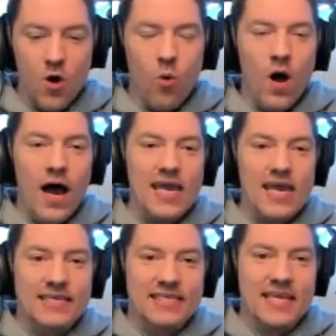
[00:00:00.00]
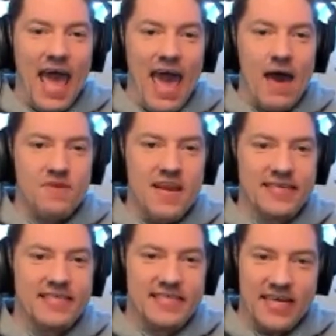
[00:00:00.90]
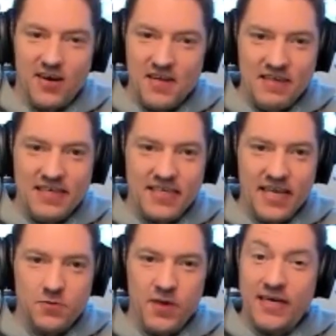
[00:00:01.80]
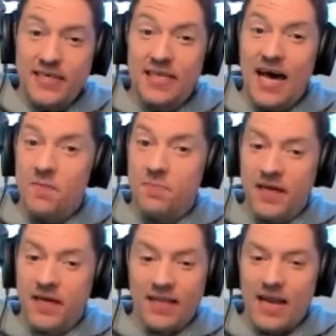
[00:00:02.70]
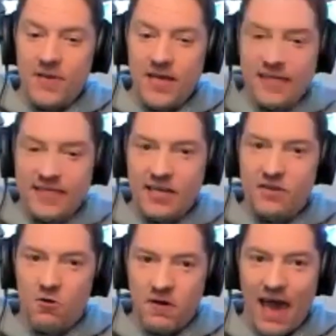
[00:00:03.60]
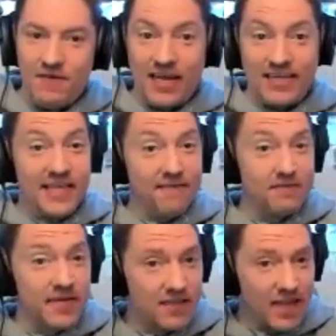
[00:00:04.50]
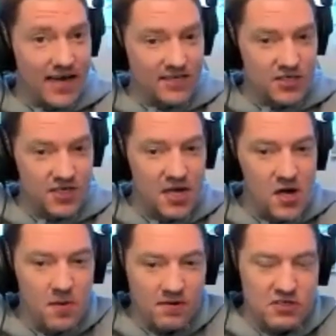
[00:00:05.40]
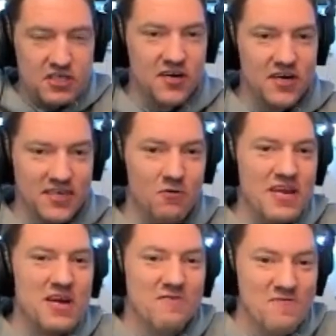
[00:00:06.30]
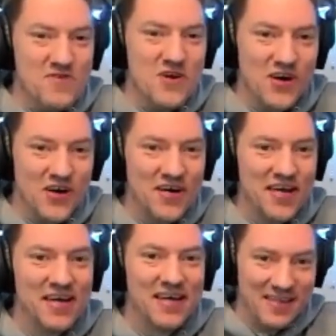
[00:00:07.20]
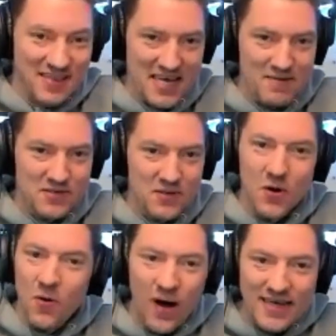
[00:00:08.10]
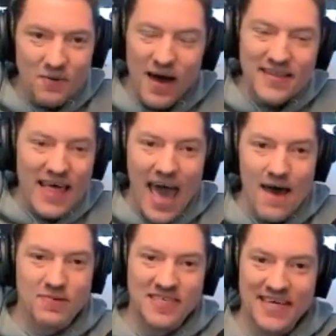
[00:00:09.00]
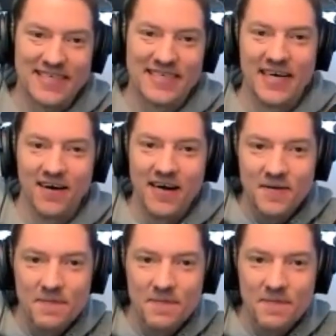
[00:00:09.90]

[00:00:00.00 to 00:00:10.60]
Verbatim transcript: Why is an app necessary these days? Because a lot of play, a lot of pieces they don't have it. It's definitely clutch, but I'm just curious. I want to hear it from your lips. Why why the app is necessary?